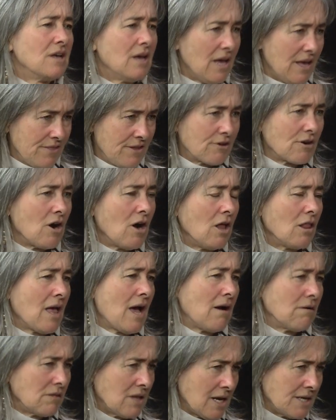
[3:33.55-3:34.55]
and they're all
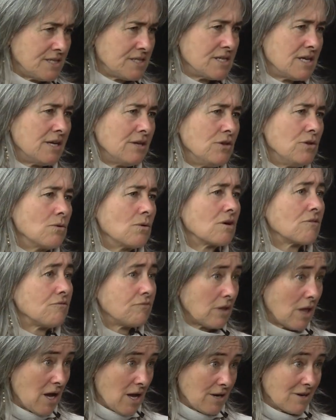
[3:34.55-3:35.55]
outlined in your
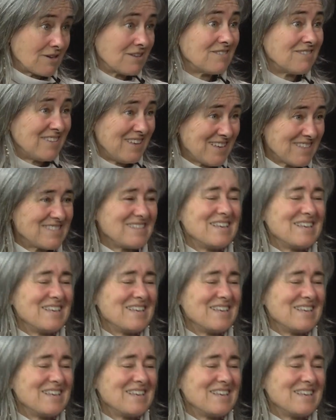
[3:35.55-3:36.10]
flyer. Yes,